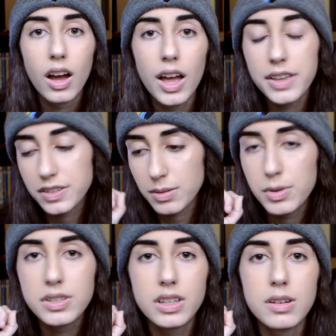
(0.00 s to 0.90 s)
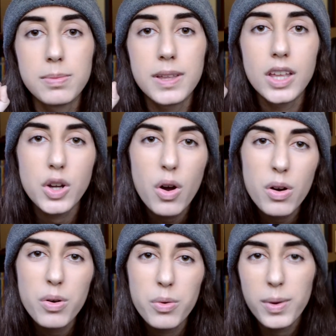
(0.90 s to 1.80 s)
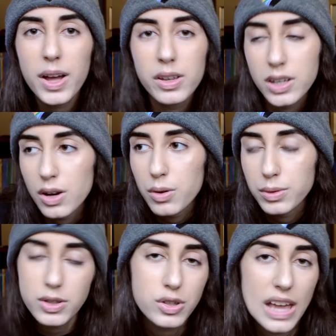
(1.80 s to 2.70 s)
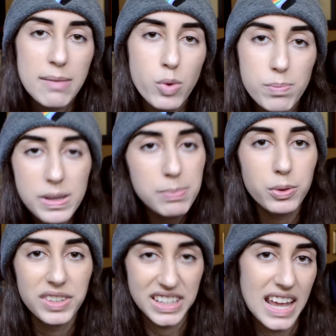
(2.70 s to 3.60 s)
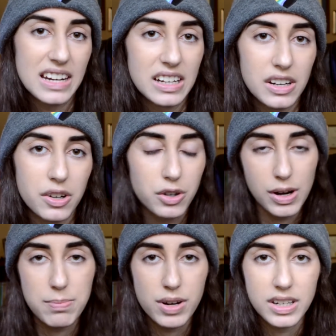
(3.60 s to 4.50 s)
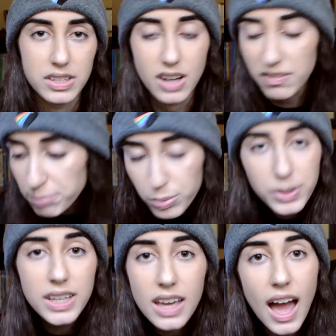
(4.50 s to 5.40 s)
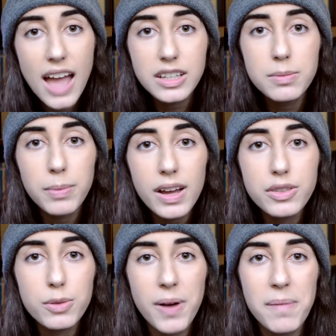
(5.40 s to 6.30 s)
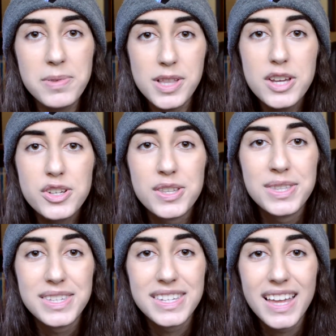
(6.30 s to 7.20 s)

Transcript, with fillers: And someone's gonna be like, oh, well, you know, they just have more people than Canada or Great Britain and stuff. But I combine their populations.